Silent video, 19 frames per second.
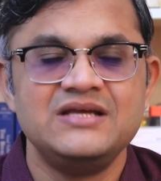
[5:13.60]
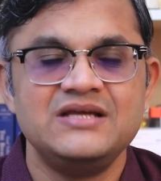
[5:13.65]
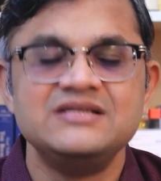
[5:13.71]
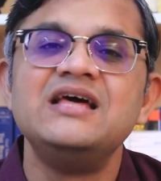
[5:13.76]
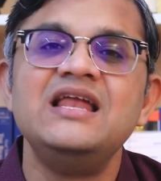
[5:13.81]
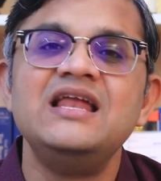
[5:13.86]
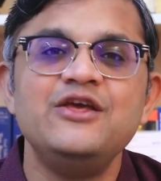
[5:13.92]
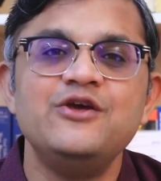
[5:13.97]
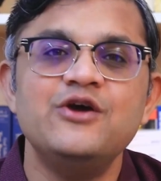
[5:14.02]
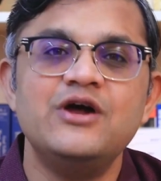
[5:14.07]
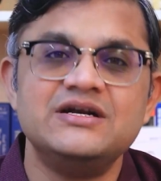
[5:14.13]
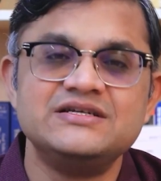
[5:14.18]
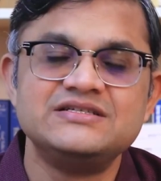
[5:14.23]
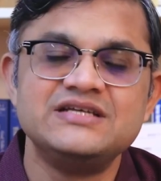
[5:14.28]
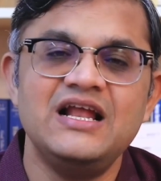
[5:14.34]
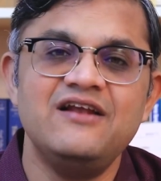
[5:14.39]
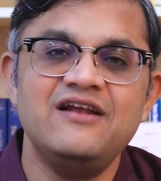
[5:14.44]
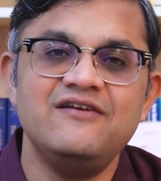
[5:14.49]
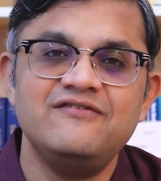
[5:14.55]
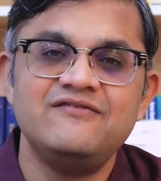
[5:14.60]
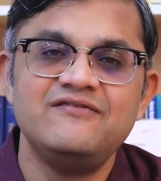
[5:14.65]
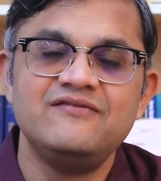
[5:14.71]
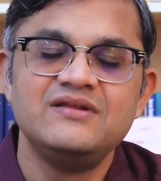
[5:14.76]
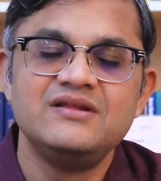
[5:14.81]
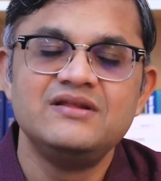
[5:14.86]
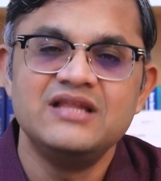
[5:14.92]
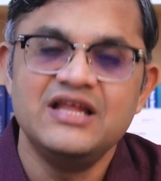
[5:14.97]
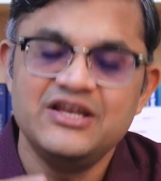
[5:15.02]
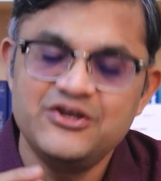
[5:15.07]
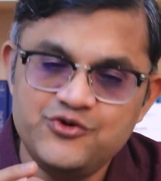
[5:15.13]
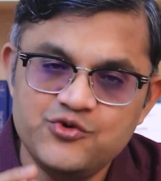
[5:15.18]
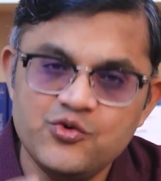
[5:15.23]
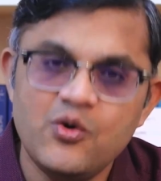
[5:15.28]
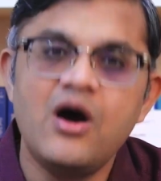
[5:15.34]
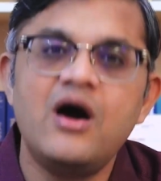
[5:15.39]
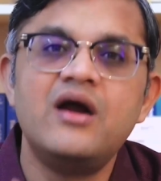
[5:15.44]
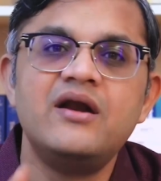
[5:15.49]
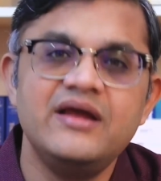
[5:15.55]
telling yourself that you
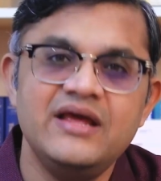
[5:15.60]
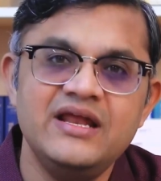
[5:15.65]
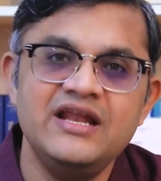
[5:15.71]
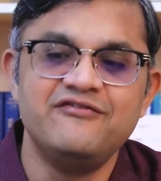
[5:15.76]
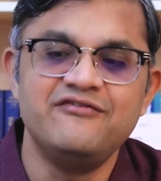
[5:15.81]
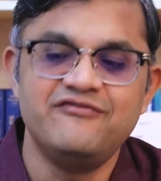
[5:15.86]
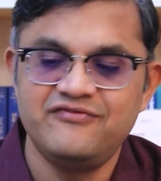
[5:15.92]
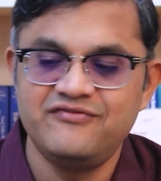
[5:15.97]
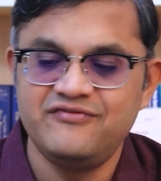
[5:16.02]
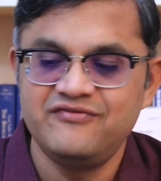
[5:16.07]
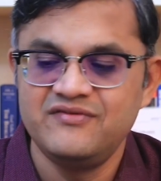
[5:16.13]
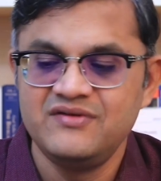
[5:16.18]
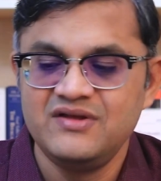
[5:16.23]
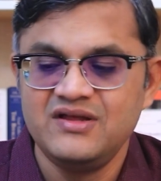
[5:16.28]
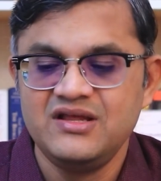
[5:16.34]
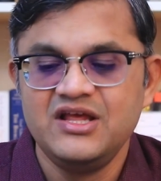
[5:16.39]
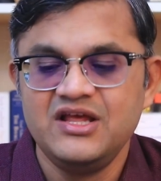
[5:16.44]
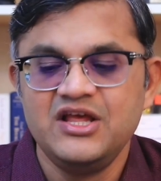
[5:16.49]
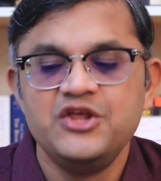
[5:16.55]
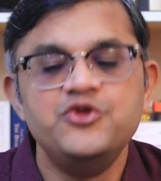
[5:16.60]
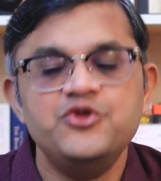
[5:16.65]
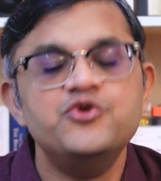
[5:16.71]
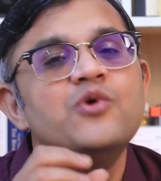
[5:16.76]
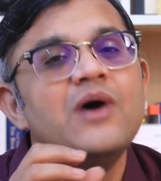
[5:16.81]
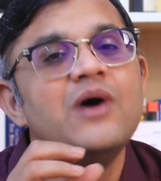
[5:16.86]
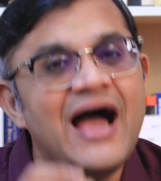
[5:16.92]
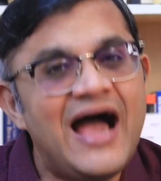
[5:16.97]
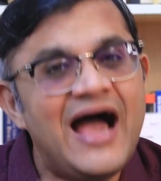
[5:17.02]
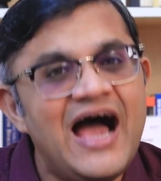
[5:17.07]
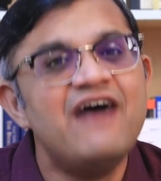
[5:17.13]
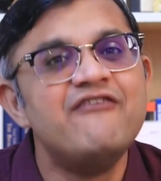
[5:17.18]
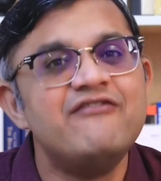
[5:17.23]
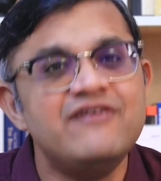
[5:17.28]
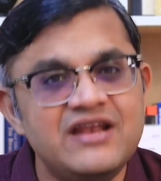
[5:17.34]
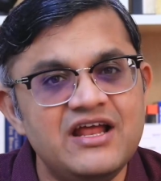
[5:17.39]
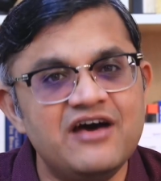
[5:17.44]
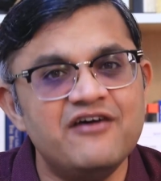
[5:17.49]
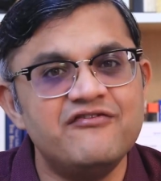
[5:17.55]
are enough, you have
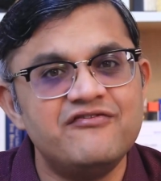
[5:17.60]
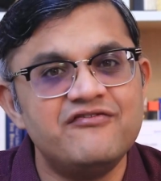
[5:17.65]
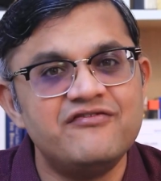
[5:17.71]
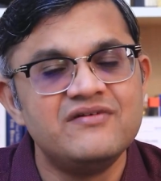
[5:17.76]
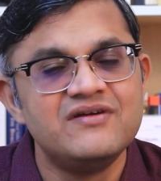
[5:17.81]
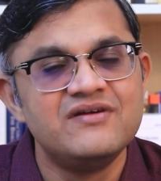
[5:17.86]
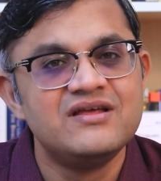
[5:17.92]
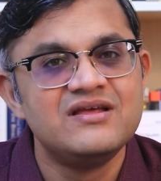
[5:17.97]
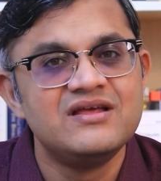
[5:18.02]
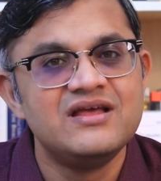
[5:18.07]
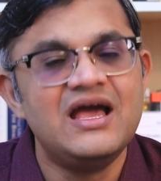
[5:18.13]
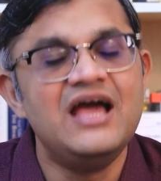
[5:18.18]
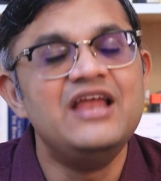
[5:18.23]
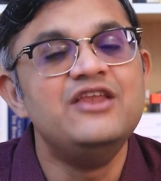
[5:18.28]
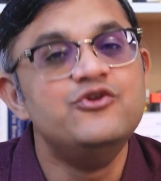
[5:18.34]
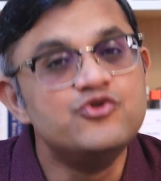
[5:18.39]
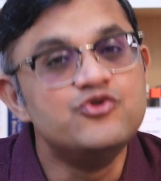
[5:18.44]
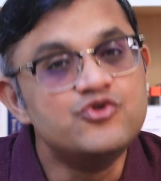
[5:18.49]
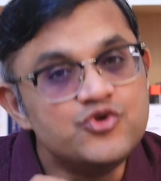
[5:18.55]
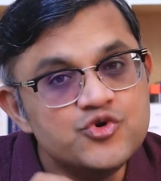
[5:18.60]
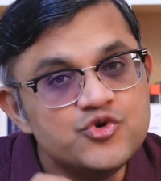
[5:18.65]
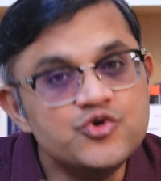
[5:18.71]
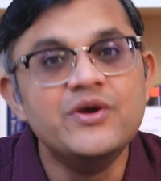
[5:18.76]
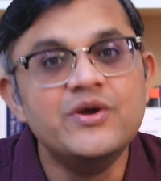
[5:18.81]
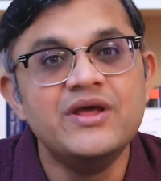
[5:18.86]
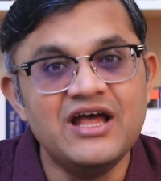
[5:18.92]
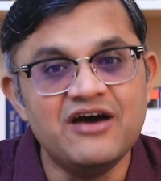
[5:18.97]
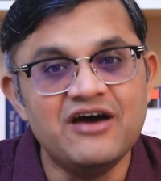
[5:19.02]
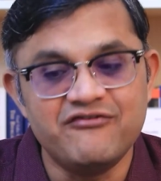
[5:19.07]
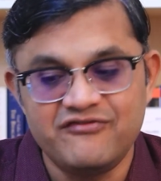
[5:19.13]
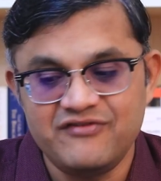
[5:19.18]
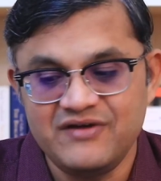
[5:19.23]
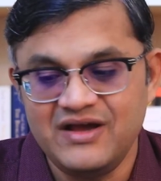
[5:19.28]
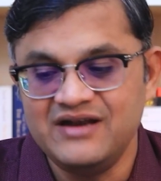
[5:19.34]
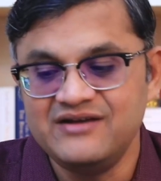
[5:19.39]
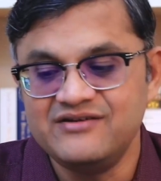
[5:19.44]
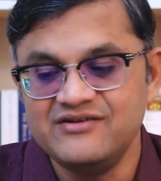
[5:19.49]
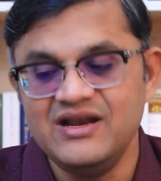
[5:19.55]
enough, and you do enough,
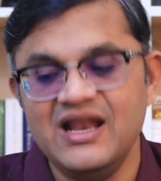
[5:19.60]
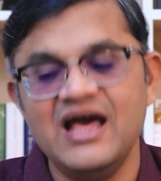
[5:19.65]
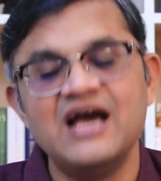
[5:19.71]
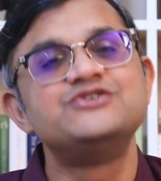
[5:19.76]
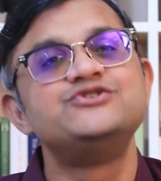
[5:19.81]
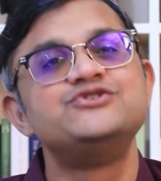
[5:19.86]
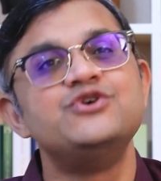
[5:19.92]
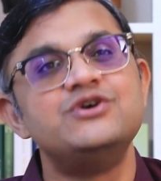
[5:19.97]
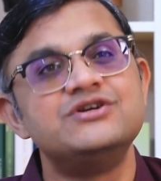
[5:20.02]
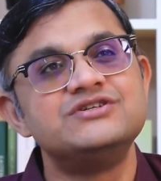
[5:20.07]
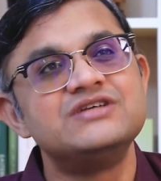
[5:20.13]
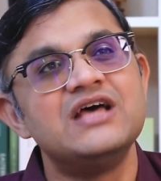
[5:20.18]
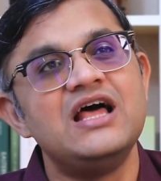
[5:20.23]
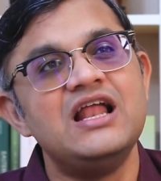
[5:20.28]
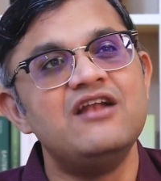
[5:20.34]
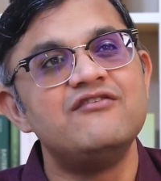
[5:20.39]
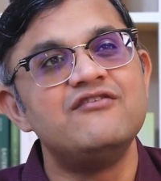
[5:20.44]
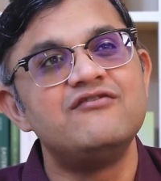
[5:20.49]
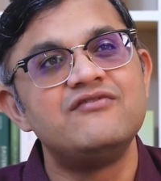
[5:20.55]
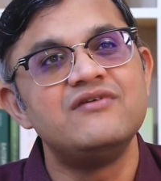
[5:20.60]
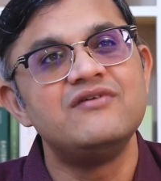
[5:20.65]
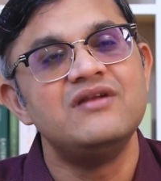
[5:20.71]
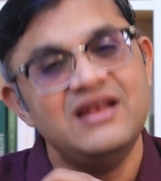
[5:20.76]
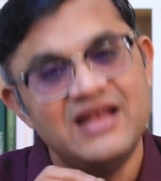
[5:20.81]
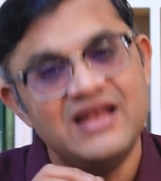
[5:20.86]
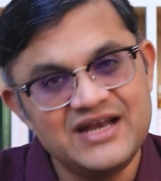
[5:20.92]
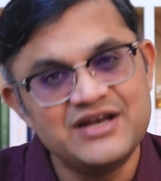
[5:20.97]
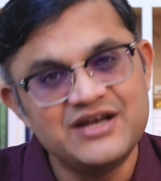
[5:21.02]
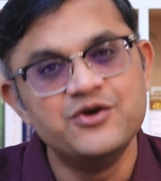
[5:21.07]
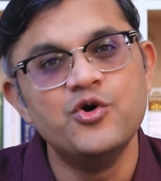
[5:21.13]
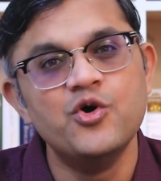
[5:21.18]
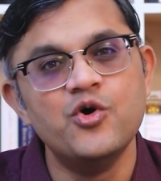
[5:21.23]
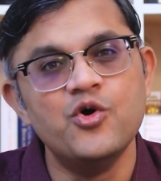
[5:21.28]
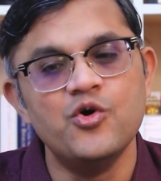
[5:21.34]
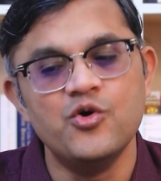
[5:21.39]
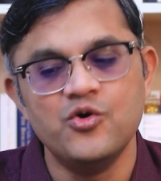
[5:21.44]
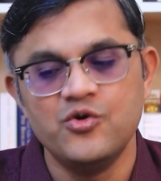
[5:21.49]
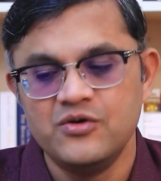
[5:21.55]
and relax yourself. Let
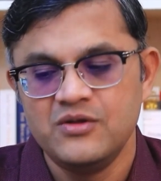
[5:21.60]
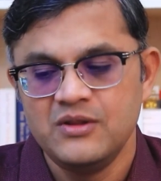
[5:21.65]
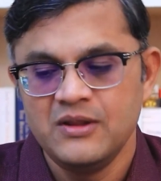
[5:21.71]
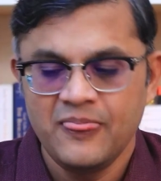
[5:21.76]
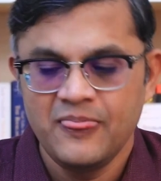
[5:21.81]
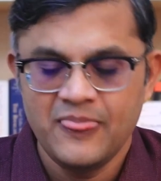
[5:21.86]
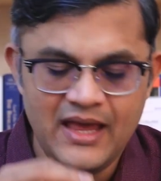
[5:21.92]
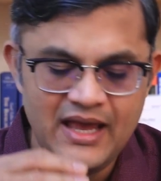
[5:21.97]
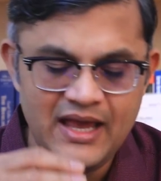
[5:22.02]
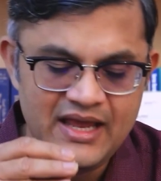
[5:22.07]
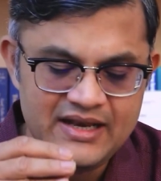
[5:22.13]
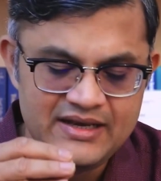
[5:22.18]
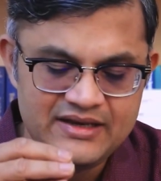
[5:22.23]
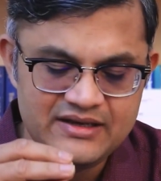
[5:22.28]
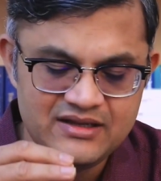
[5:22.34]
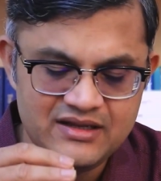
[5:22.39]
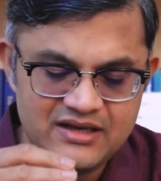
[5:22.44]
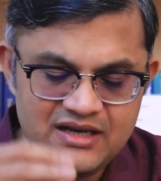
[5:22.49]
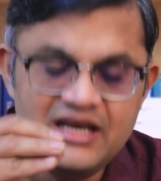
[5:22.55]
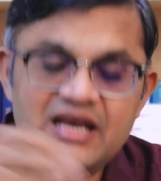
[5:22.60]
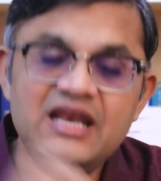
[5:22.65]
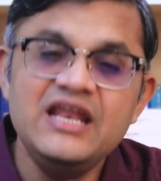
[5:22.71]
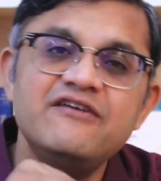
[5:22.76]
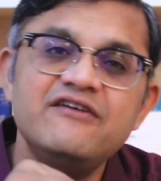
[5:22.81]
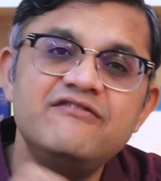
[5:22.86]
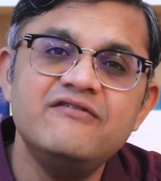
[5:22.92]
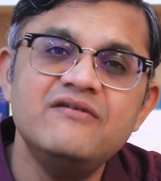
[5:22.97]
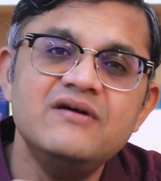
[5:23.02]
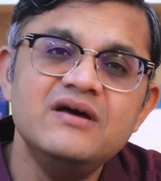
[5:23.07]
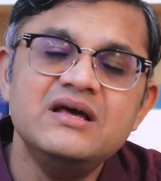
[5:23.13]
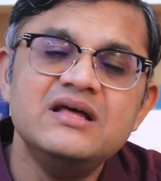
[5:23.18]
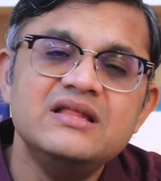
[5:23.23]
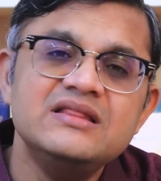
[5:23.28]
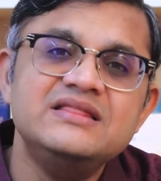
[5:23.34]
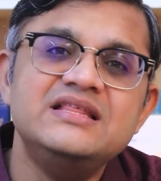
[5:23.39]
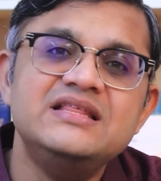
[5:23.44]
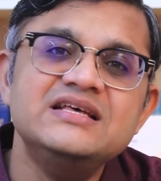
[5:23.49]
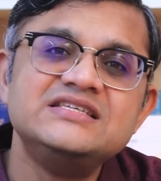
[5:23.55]
go and live
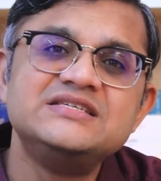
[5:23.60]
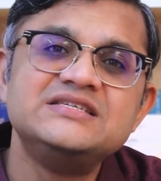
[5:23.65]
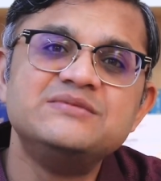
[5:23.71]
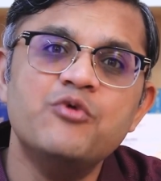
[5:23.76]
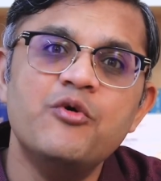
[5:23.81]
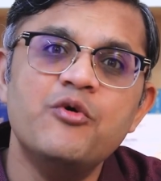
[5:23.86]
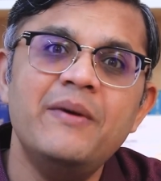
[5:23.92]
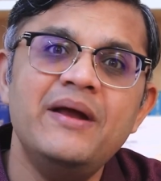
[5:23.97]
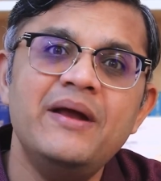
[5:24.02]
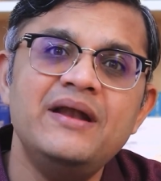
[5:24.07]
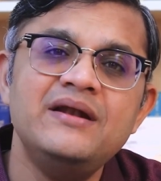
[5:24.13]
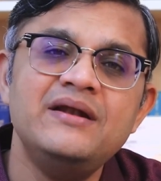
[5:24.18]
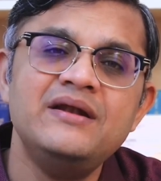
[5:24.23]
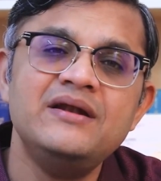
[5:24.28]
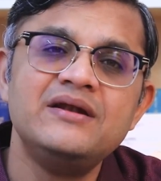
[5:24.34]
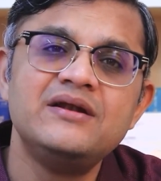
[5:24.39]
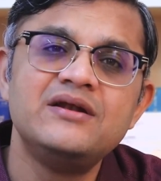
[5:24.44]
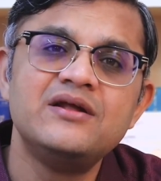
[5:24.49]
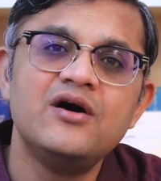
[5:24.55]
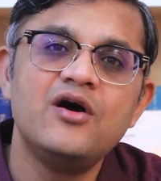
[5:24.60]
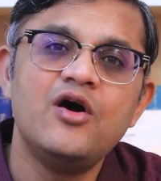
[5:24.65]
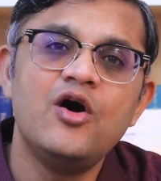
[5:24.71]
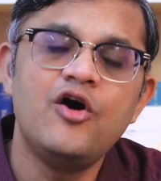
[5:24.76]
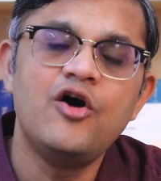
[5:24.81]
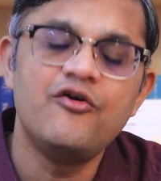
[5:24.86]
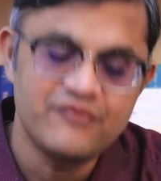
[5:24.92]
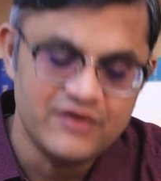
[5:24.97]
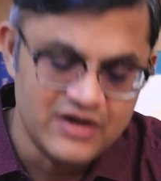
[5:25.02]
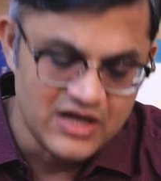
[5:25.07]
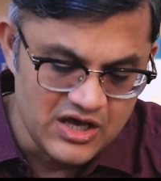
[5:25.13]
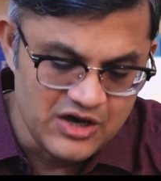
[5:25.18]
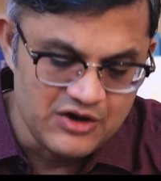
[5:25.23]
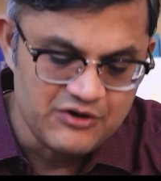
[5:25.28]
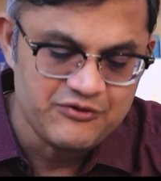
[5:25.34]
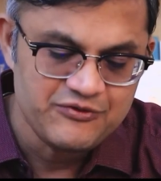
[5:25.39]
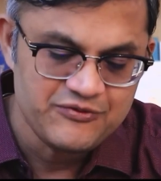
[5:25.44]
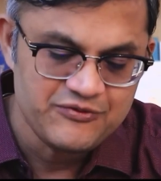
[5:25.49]
this moment of now.